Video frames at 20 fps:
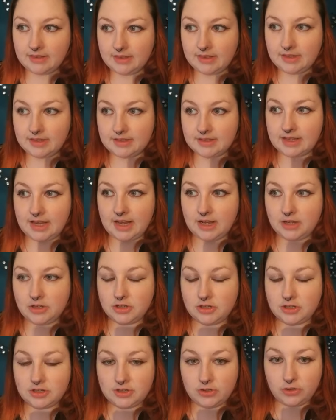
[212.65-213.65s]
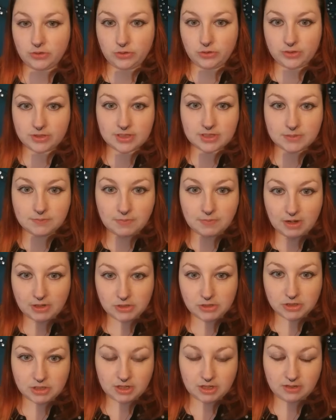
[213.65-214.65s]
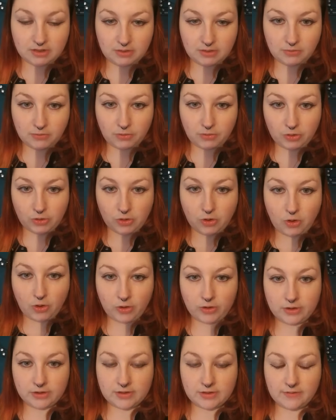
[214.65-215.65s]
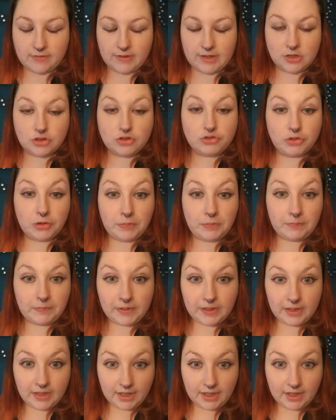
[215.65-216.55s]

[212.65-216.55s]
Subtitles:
sage to smudge the four corners of each room,